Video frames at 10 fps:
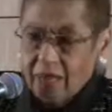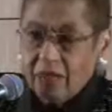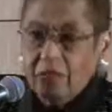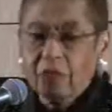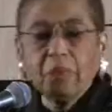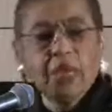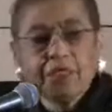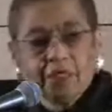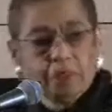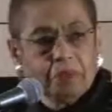of the
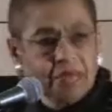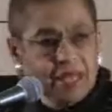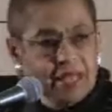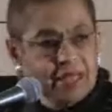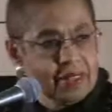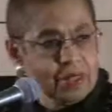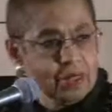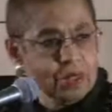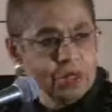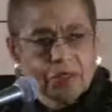Muslim
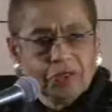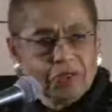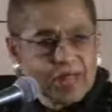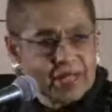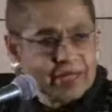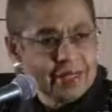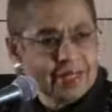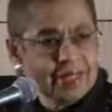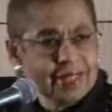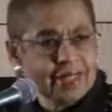faith, good
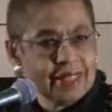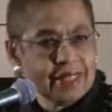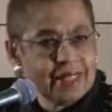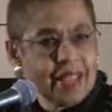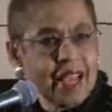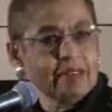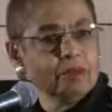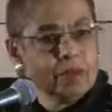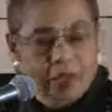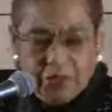friends
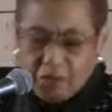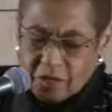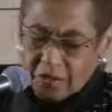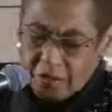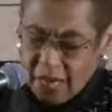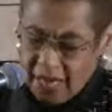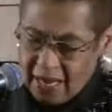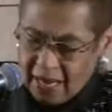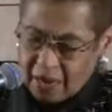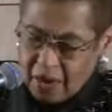and brothers of
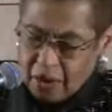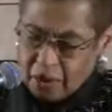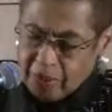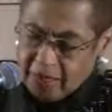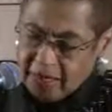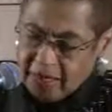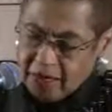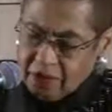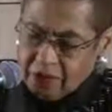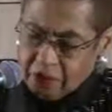mine.
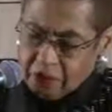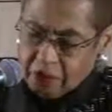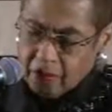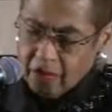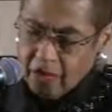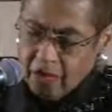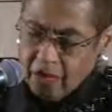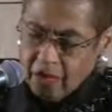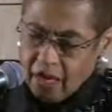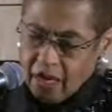Representative
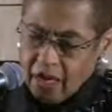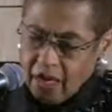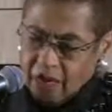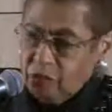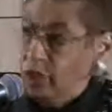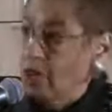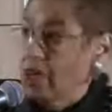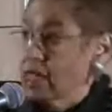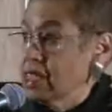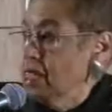uh, André
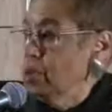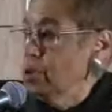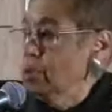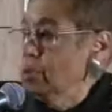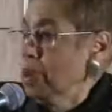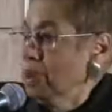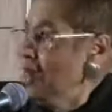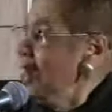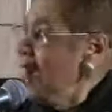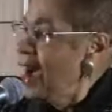Carson, whom
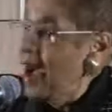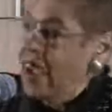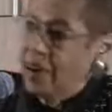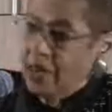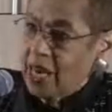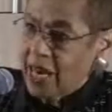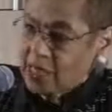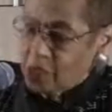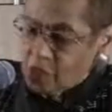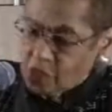I, I
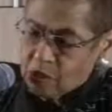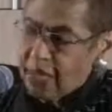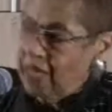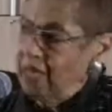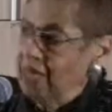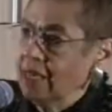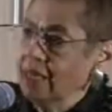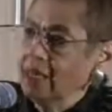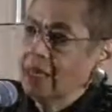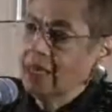saw speaking
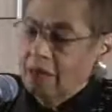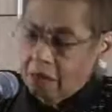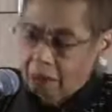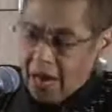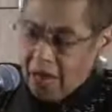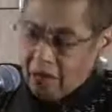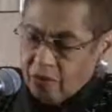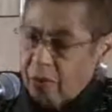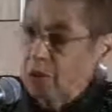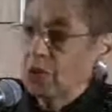by
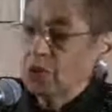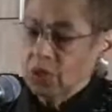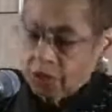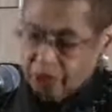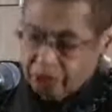remote